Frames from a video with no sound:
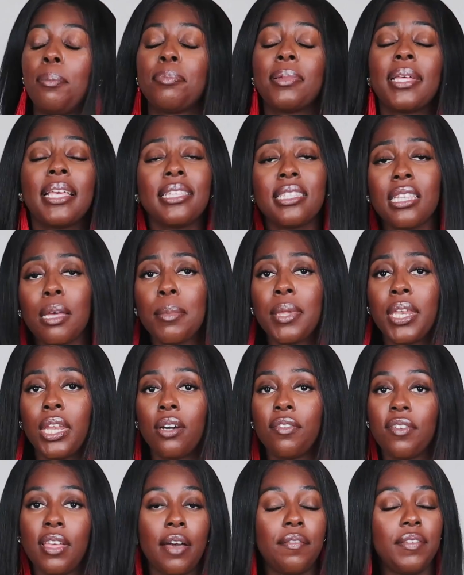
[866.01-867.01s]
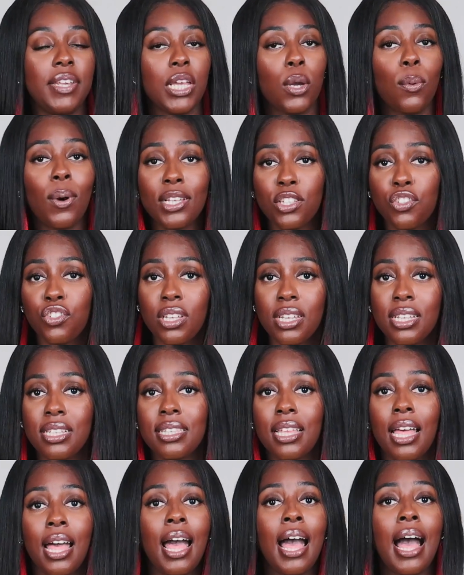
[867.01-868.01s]
Please let me know if you have any
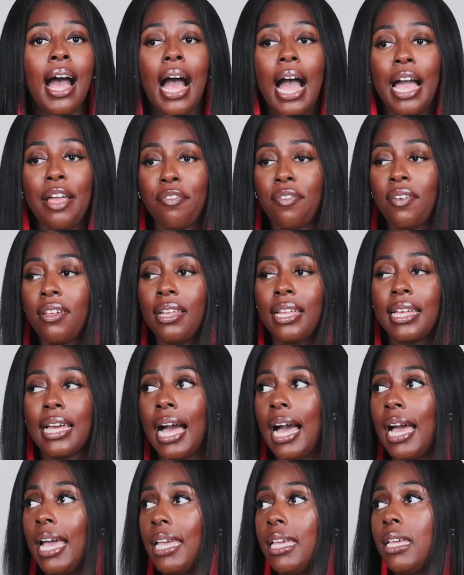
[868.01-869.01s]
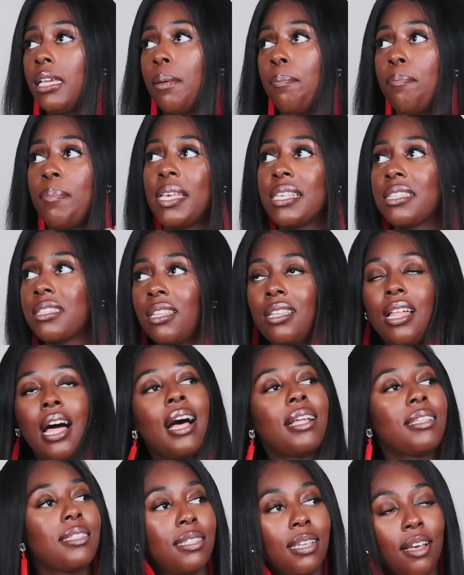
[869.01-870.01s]
questions. I feel like I missed a
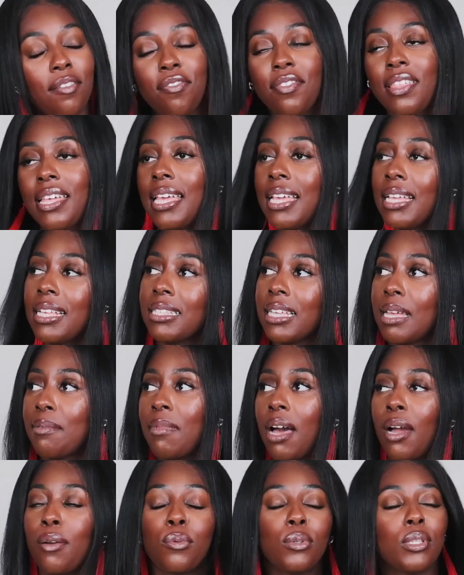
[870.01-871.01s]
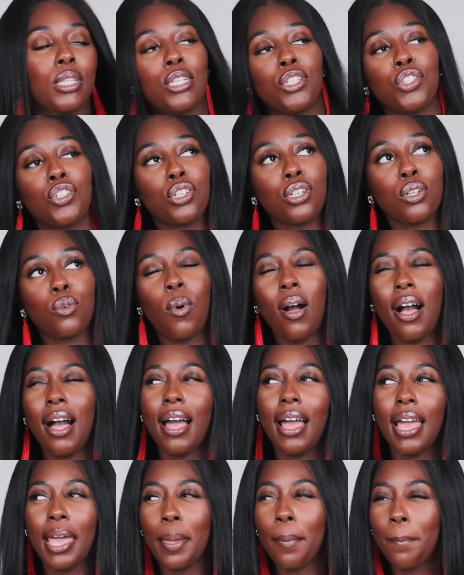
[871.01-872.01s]
lot of things. I'm not really sure
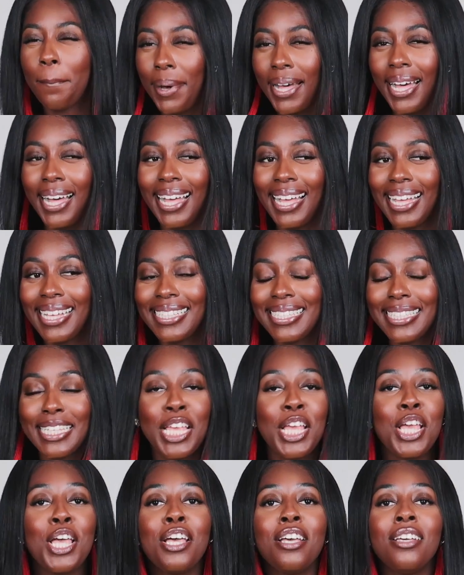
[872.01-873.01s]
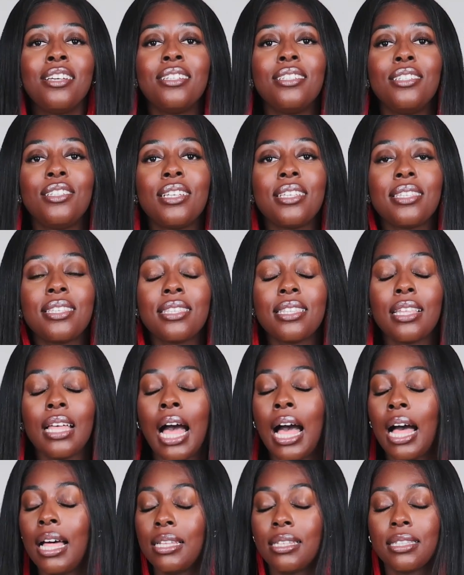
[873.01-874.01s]
why, but just
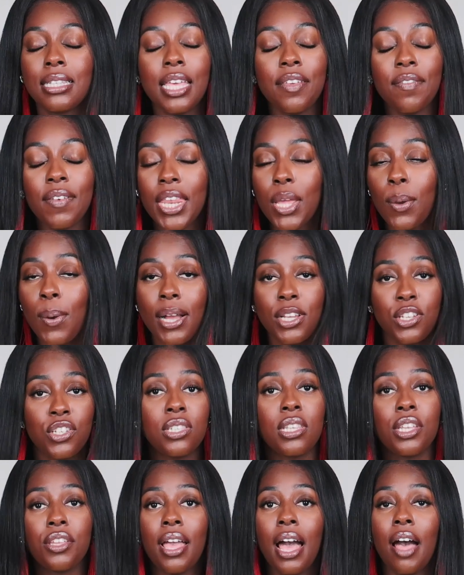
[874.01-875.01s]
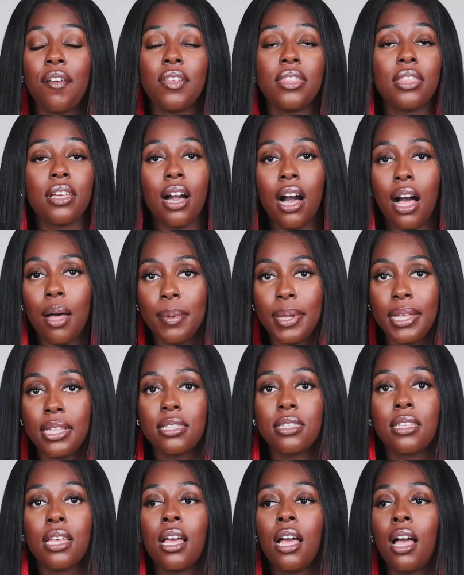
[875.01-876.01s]
leave any questions that you have in the
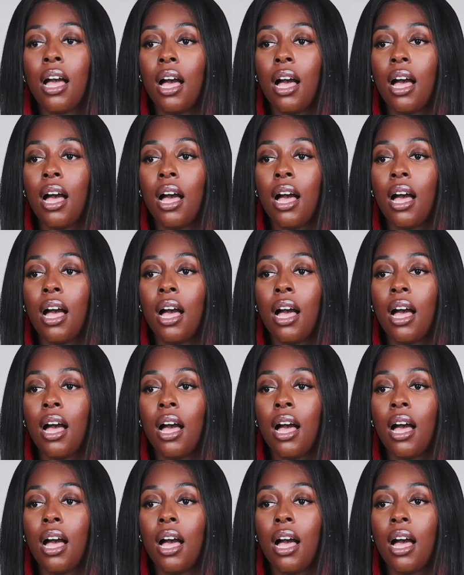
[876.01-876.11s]
comments.